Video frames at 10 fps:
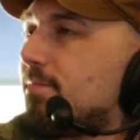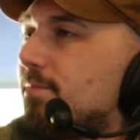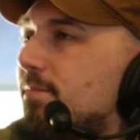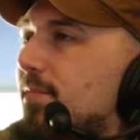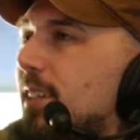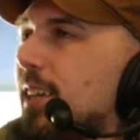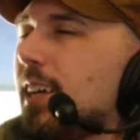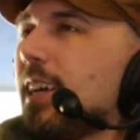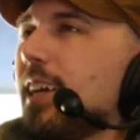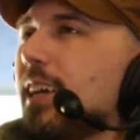
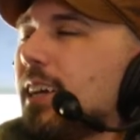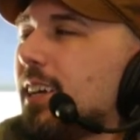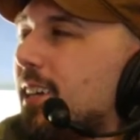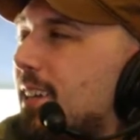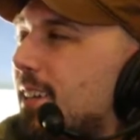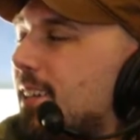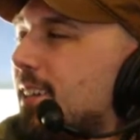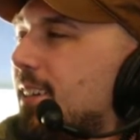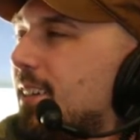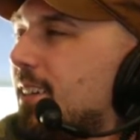
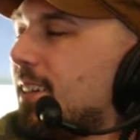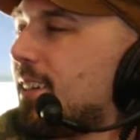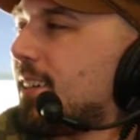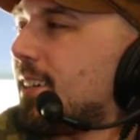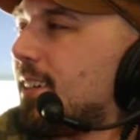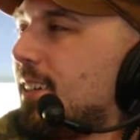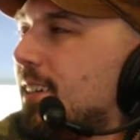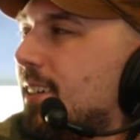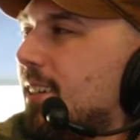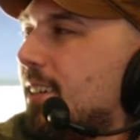
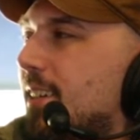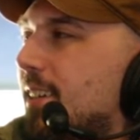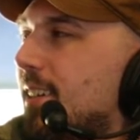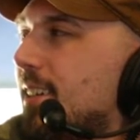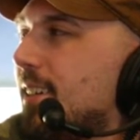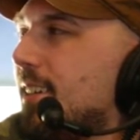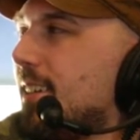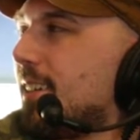The person shown says nothing.